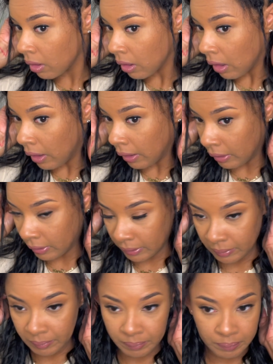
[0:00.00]

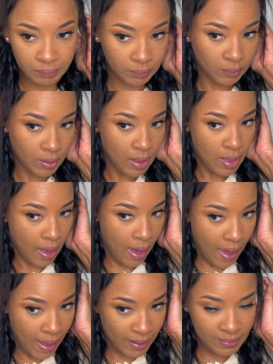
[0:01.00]
I
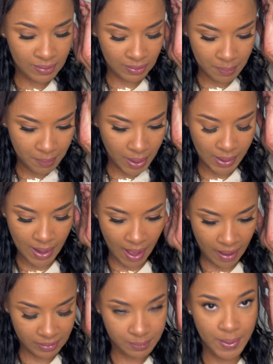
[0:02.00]
had somebody
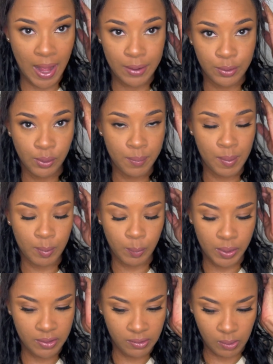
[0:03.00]
ask me, I do remember
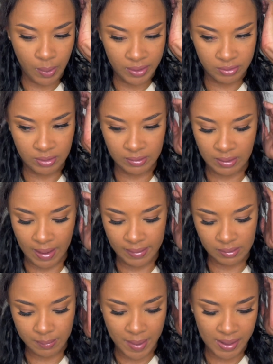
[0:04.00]
one of the questions that
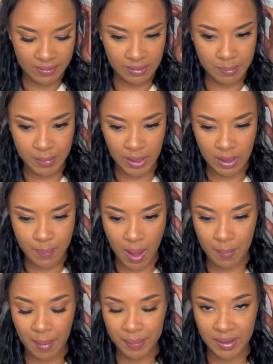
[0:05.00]
somebody submitted about
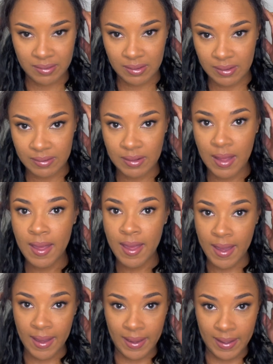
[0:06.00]
my business,
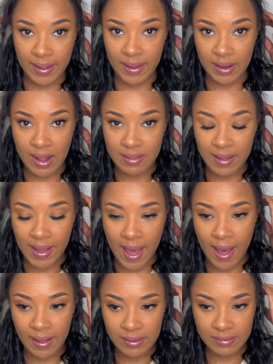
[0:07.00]
and they
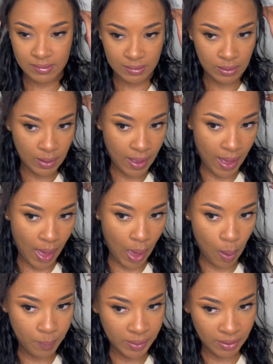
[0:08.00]
asked how
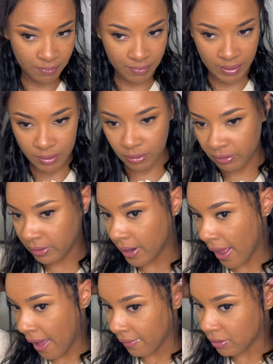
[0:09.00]
many vendors did I
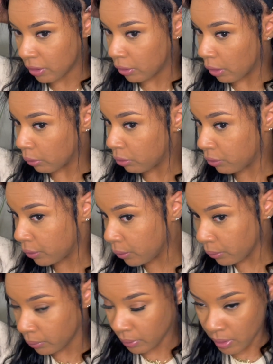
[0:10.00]
have to go
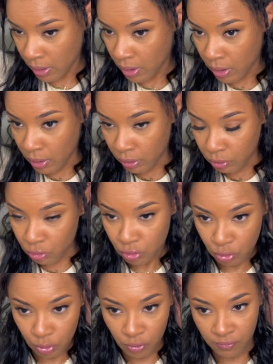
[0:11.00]
through
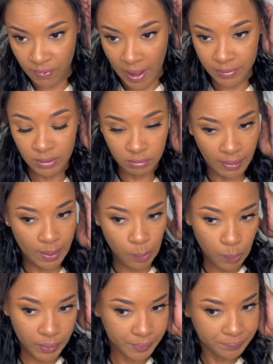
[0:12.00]
to find the right
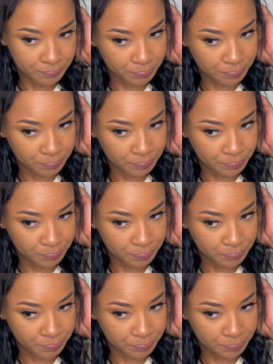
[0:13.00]
one.